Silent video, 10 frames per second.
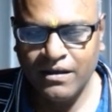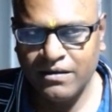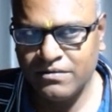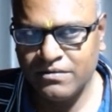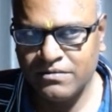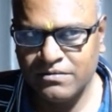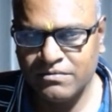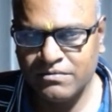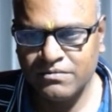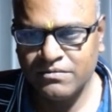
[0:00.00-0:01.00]

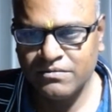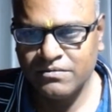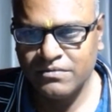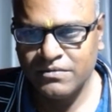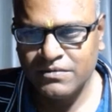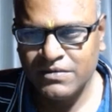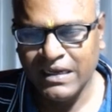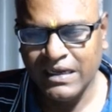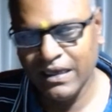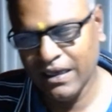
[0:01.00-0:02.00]
um,
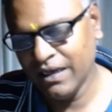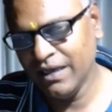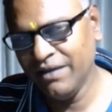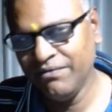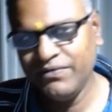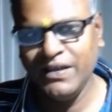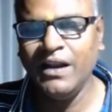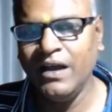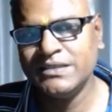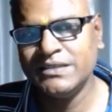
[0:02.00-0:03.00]
if
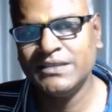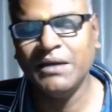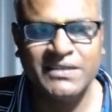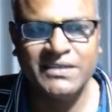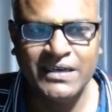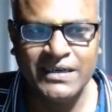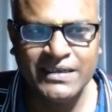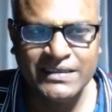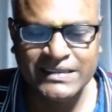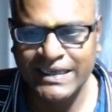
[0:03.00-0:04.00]
there are some other
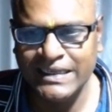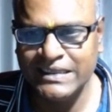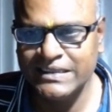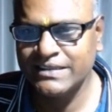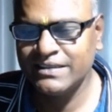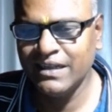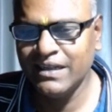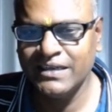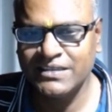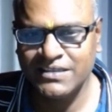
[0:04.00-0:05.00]
skills
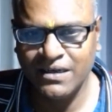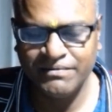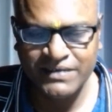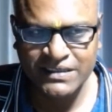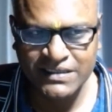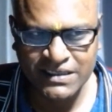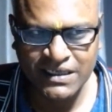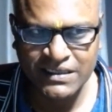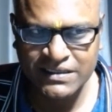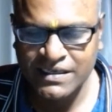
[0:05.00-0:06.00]
like soft
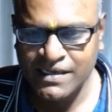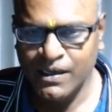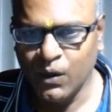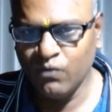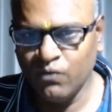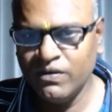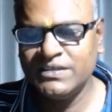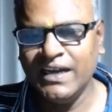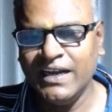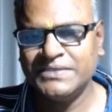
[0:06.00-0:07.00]
skills
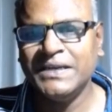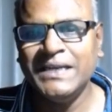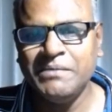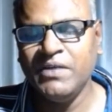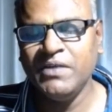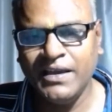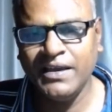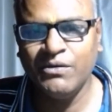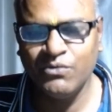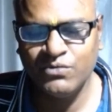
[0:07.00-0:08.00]
which actually
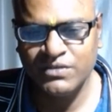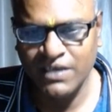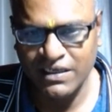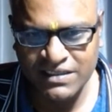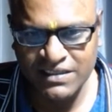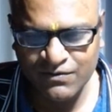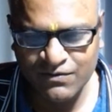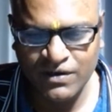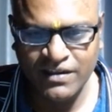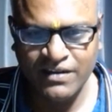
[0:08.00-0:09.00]
make you
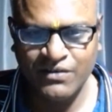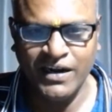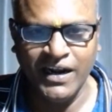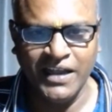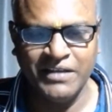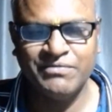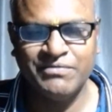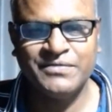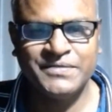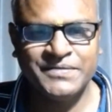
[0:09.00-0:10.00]
successful in your
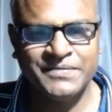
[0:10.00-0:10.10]
life?